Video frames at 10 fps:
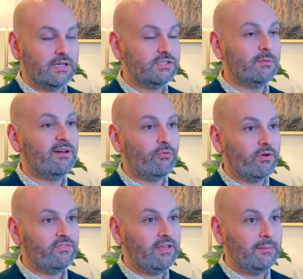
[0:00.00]
So my
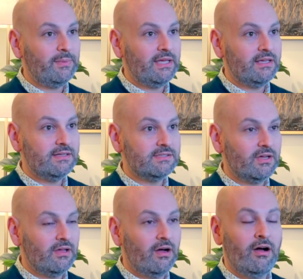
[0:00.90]
fourth tip is
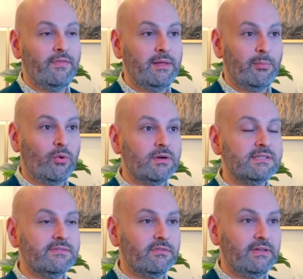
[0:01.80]
on the
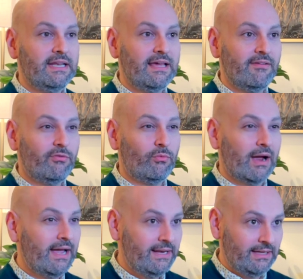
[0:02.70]
importance of getting a
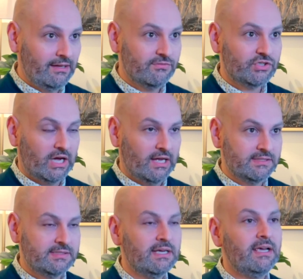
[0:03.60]
variety of
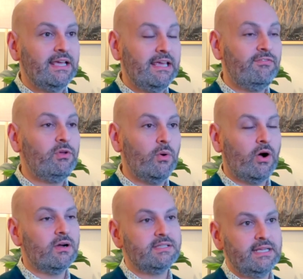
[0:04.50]
shots if you
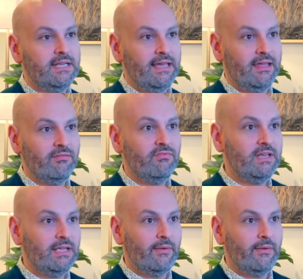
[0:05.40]
are sending in video